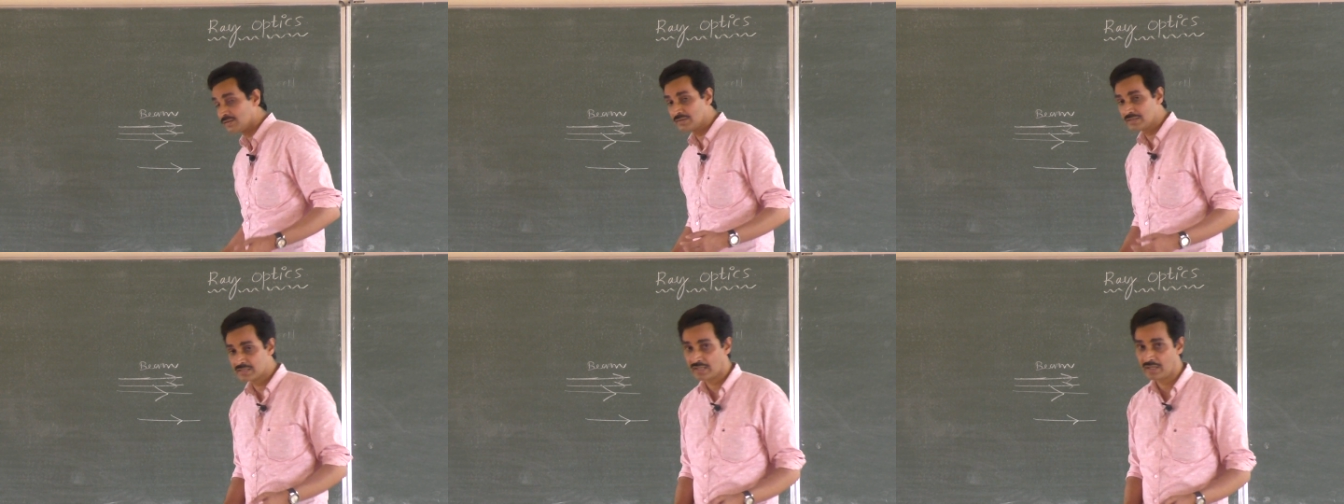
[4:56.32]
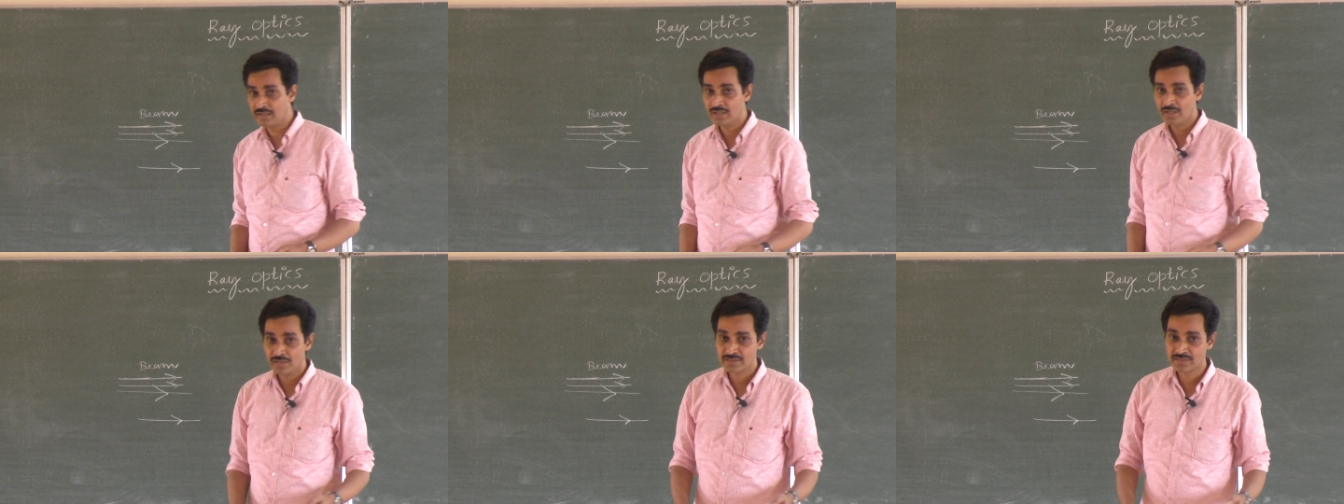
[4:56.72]
will say,
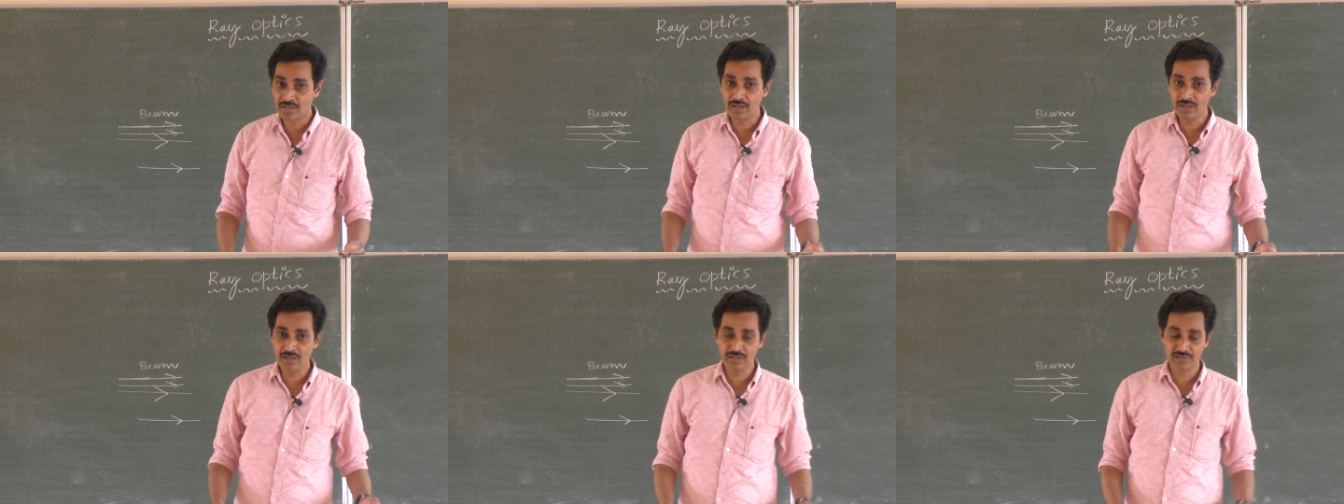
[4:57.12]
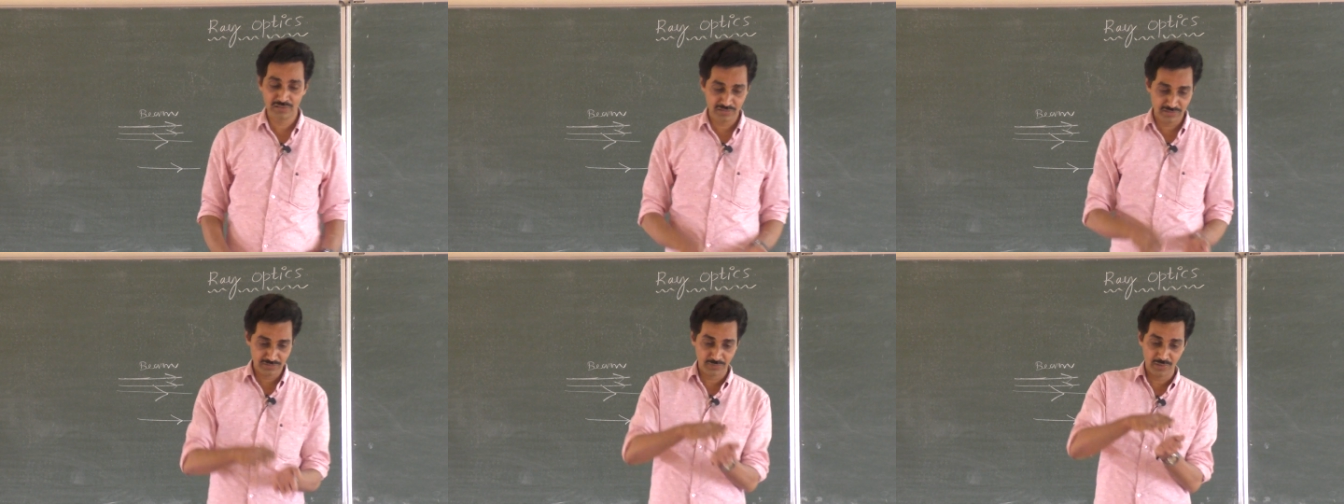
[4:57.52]
sir,
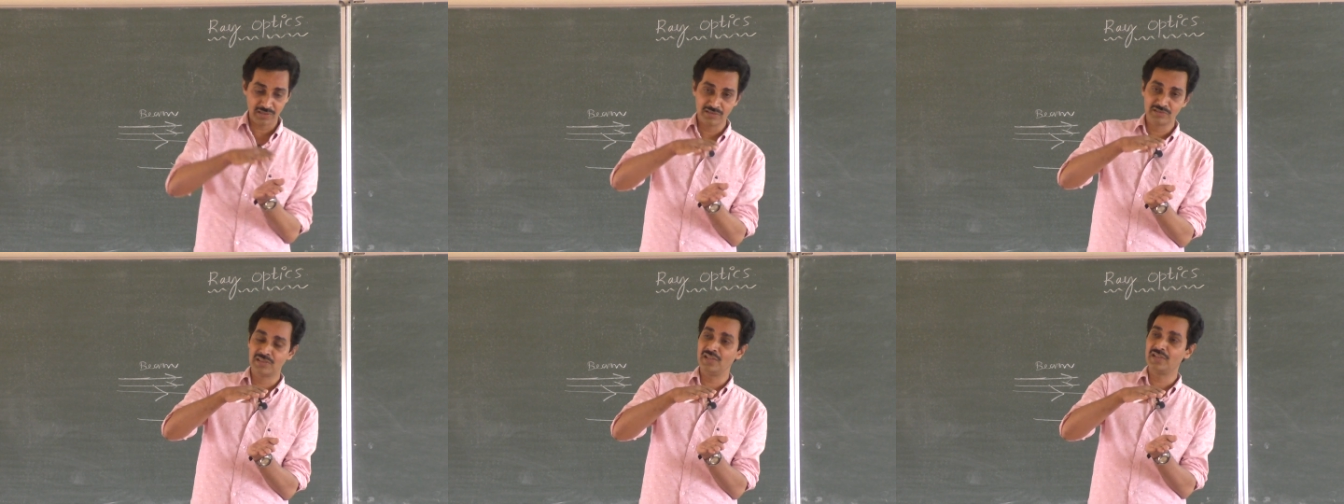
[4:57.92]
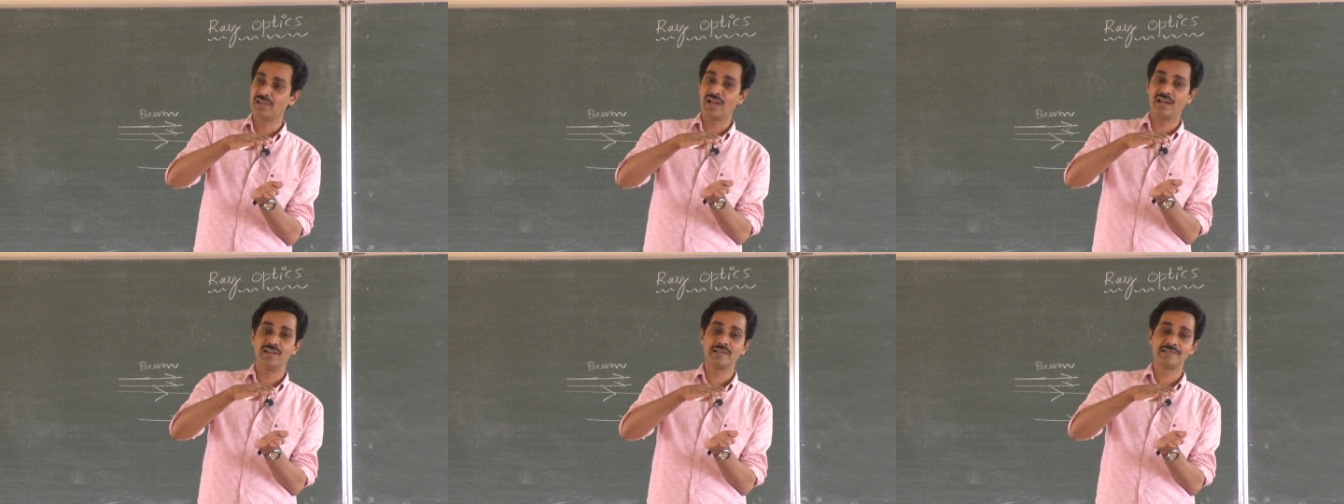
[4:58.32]
this is very thick
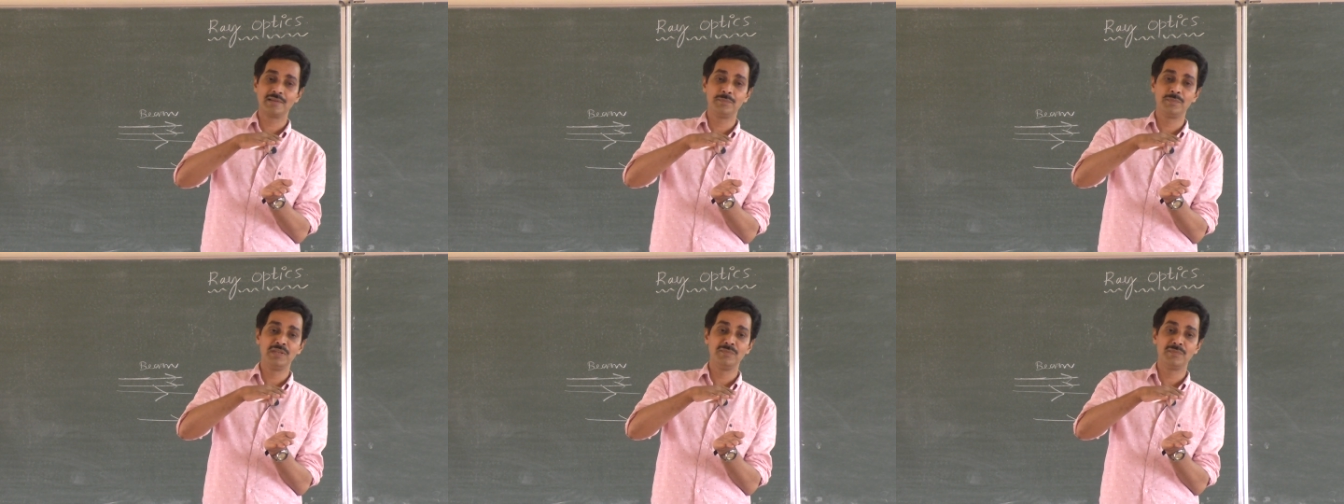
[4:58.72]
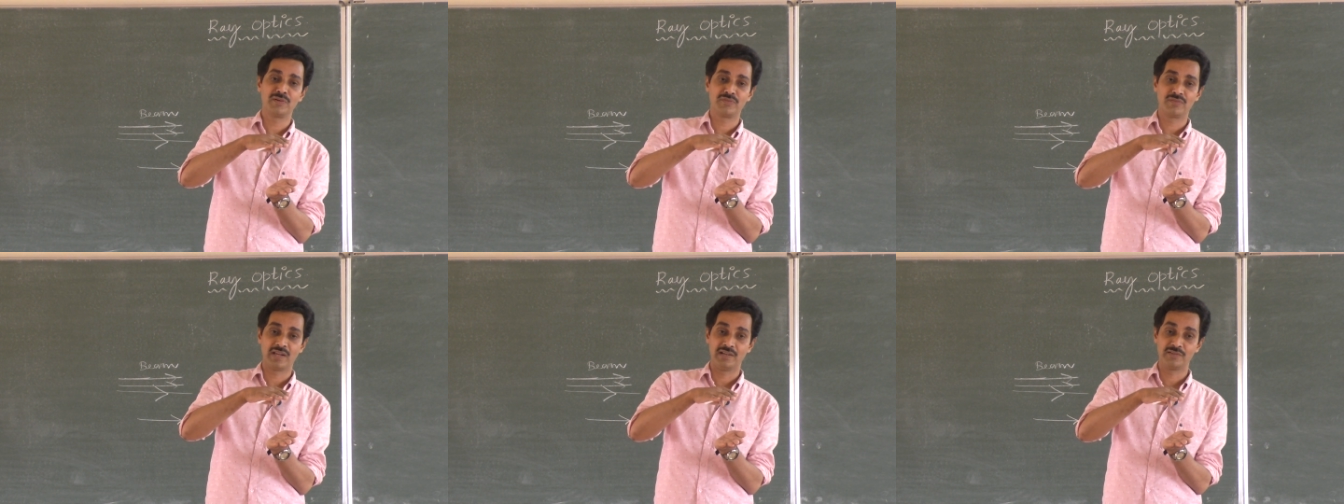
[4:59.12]
and it is a beam
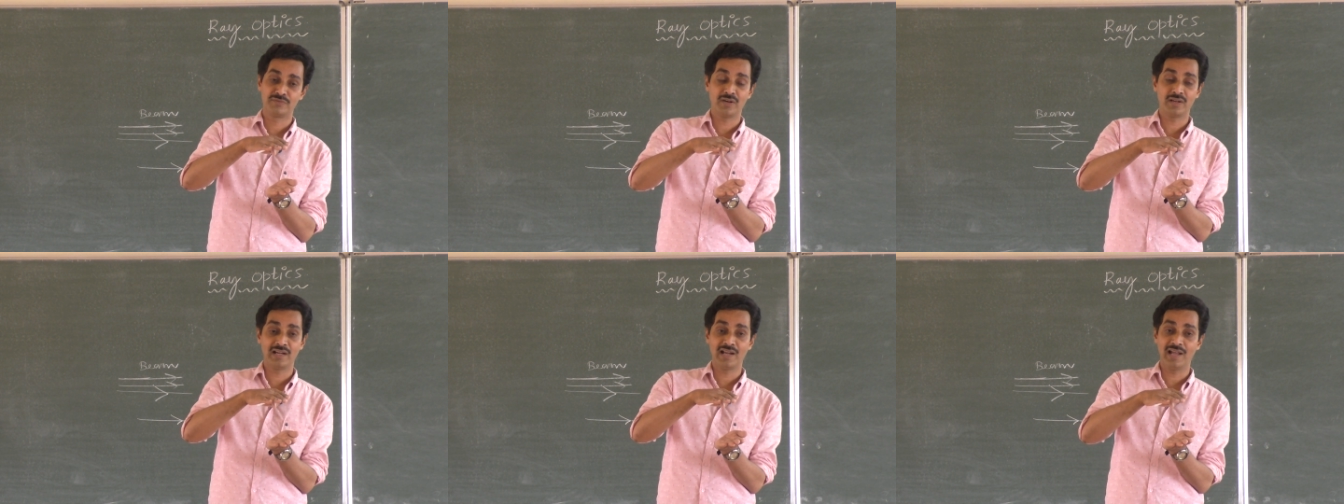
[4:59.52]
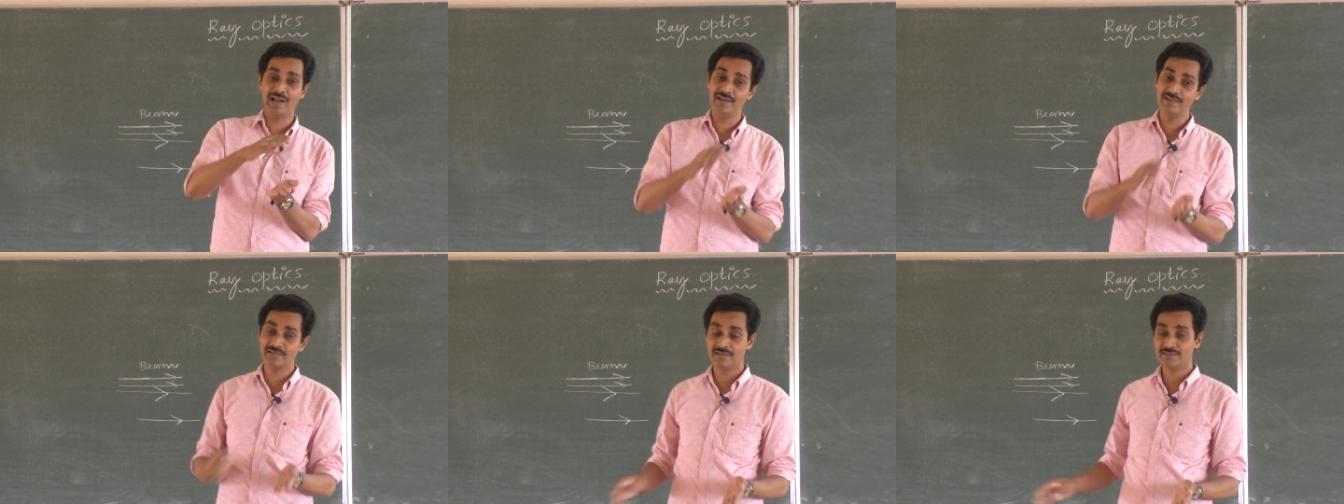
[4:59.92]
of light. For an
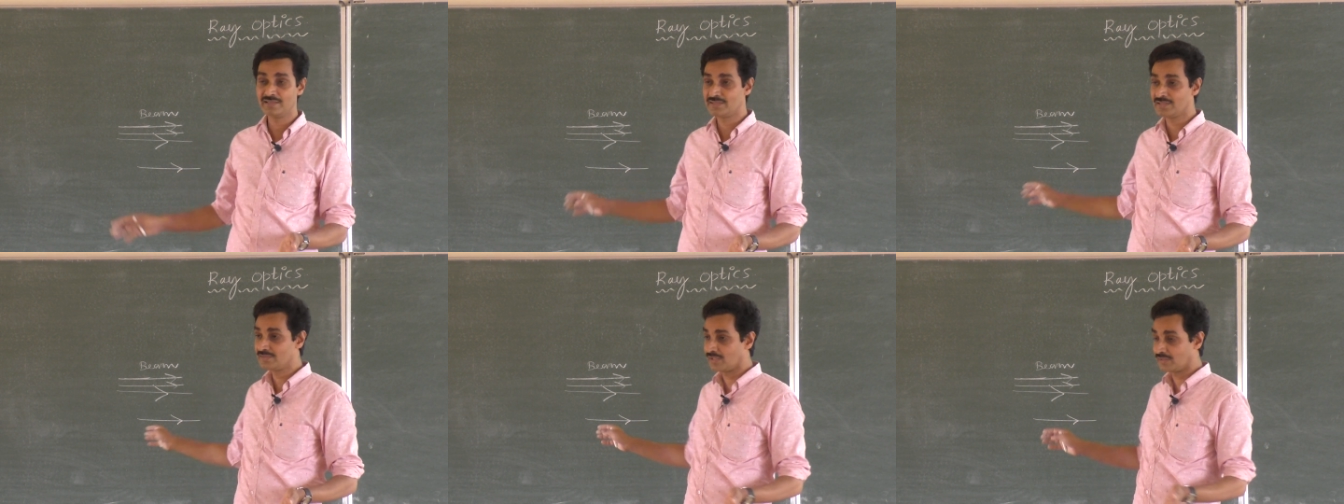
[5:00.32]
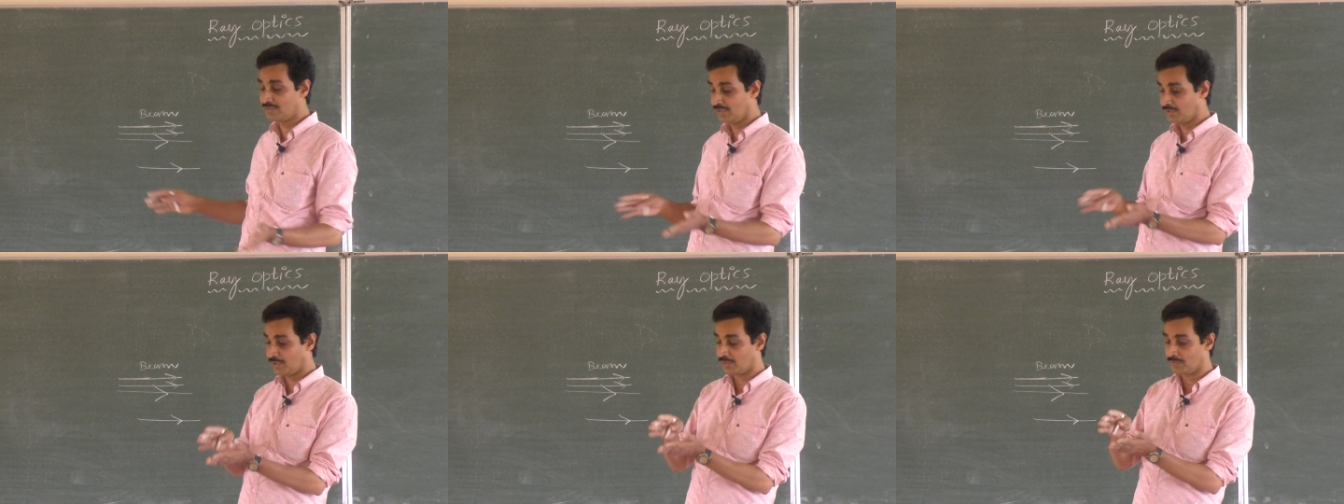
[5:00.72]
ant, this is a
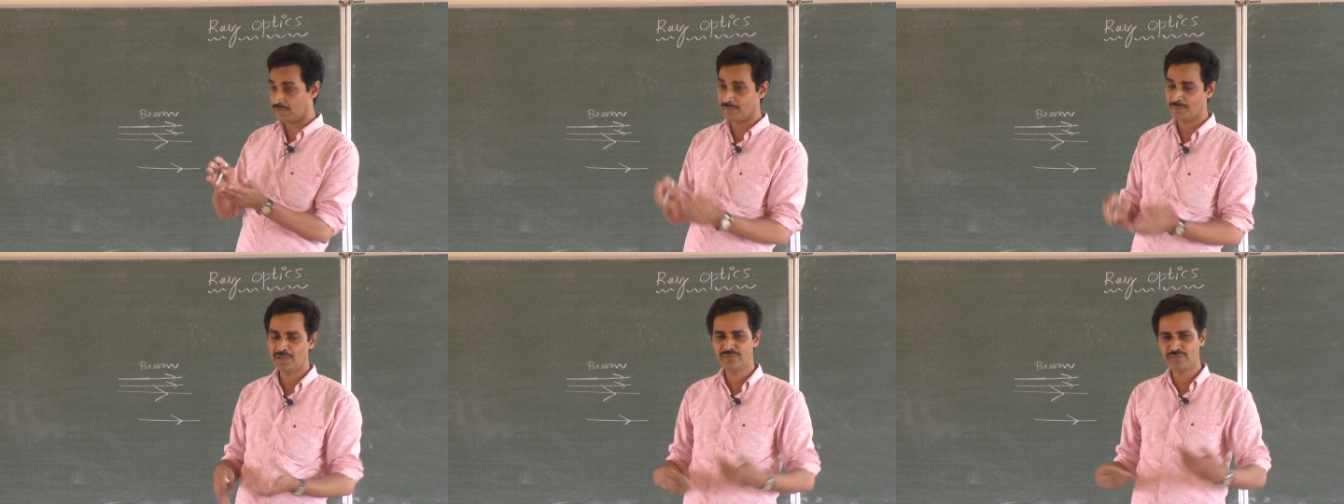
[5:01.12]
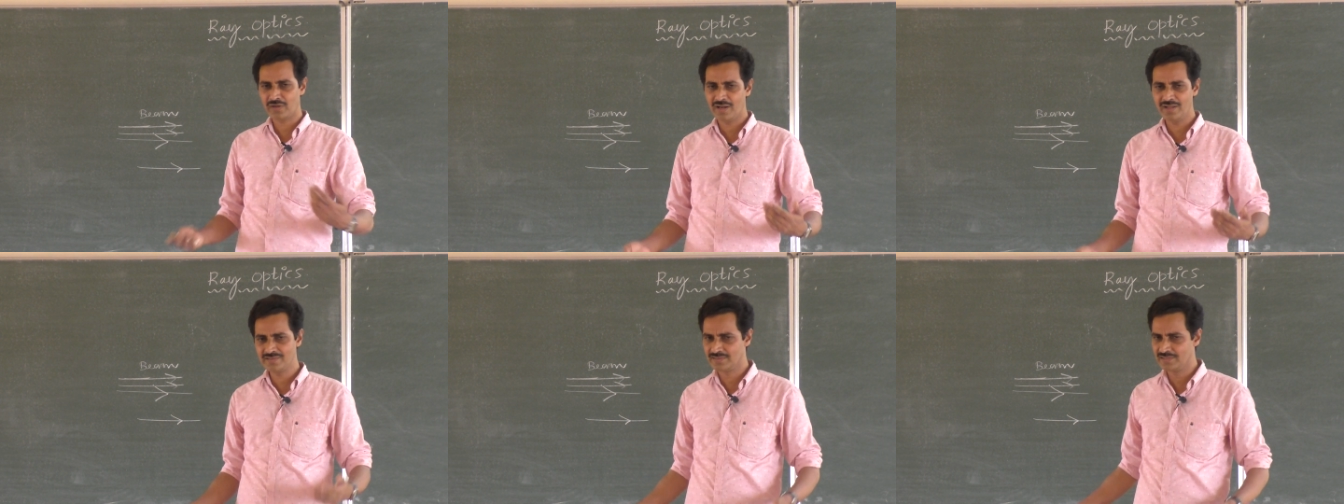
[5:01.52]
thicker one. But for
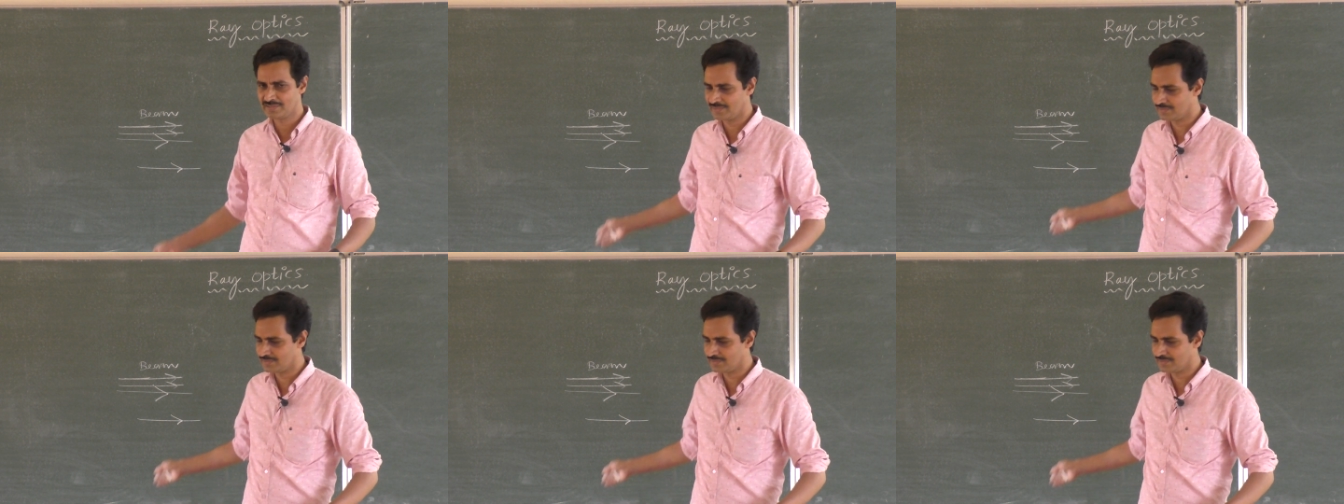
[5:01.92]
us, this